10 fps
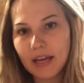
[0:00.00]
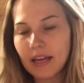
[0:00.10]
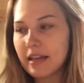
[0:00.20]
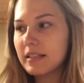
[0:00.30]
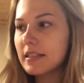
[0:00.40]

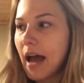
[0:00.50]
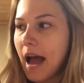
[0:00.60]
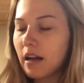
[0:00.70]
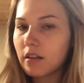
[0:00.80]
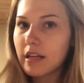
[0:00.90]

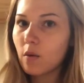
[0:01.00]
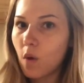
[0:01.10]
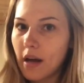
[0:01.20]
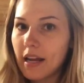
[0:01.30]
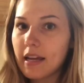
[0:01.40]
exactly
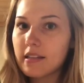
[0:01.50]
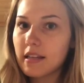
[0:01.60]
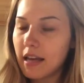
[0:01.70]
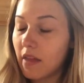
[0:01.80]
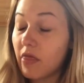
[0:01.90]
what
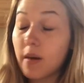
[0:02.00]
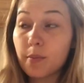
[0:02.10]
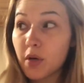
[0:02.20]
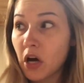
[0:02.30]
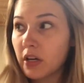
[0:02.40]
is in the
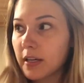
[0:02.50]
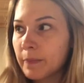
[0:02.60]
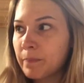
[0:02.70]
book.